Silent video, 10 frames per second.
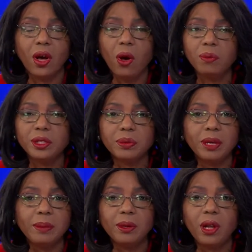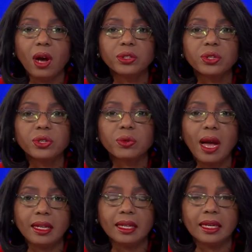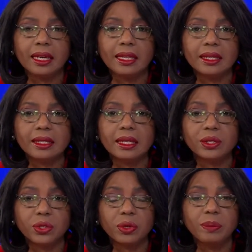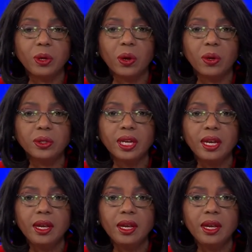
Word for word: Homeless people are struggling in this extreme cold.